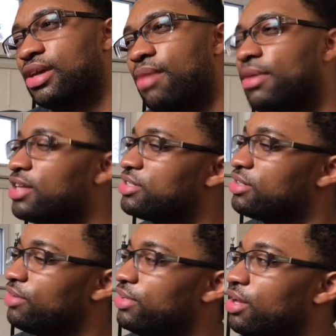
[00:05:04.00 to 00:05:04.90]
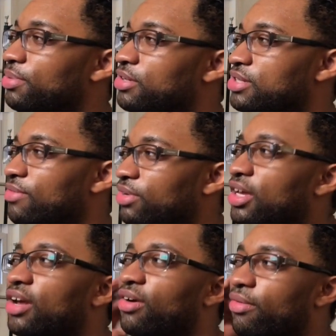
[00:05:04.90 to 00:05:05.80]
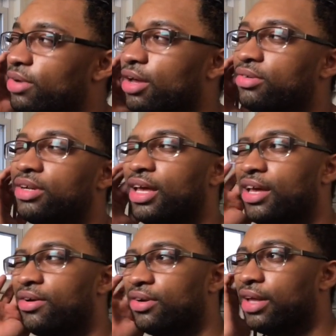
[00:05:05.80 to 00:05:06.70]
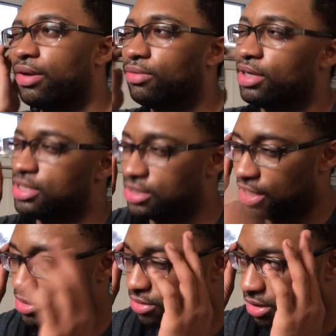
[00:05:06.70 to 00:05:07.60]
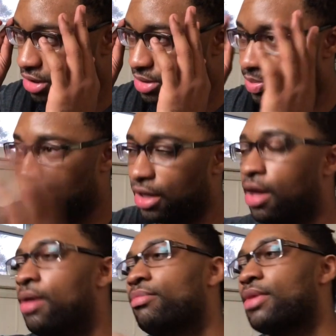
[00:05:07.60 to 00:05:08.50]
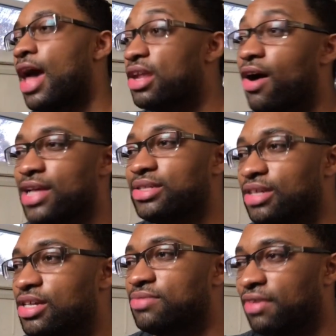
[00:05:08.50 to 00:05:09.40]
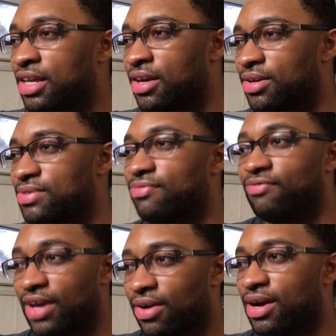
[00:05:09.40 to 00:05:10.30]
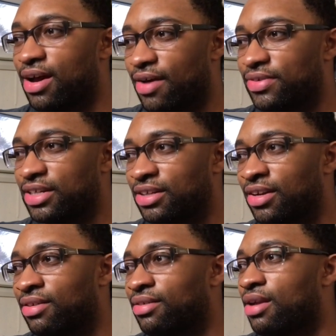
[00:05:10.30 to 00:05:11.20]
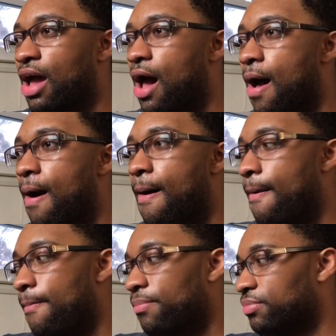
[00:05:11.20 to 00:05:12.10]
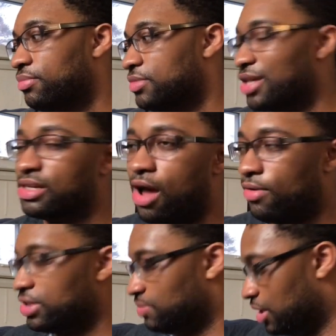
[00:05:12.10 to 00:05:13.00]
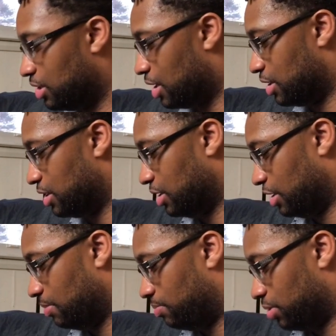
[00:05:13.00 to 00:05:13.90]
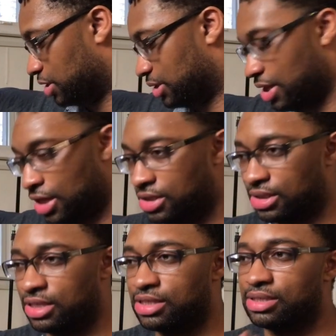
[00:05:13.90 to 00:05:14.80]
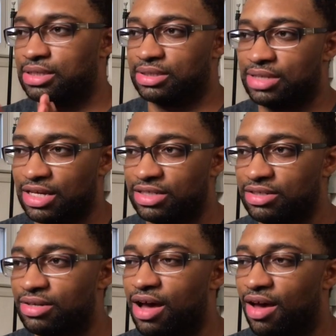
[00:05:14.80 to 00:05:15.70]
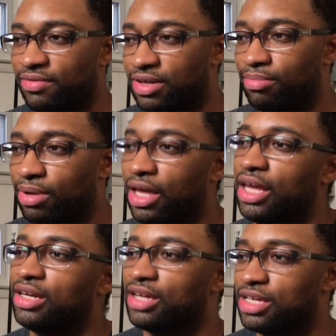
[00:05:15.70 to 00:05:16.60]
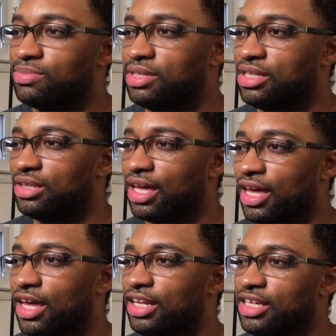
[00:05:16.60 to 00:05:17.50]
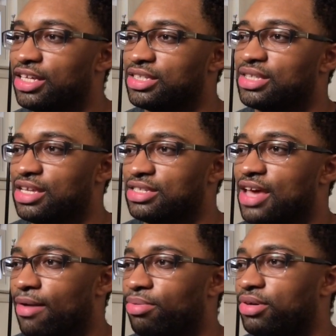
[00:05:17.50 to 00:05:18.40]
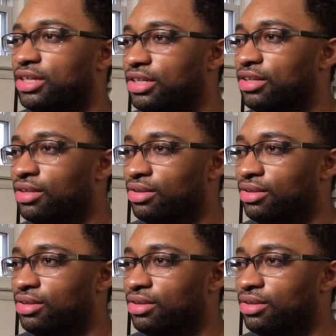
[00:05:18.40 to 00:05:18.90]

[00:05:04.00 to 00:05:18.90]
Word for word: I'm not sure if he uploads every day or every other day or like what his schedule is, but I know I see his videos very often. Um, doesn't always mean that he puts things in succession often, but it does mean that he gets things out pretty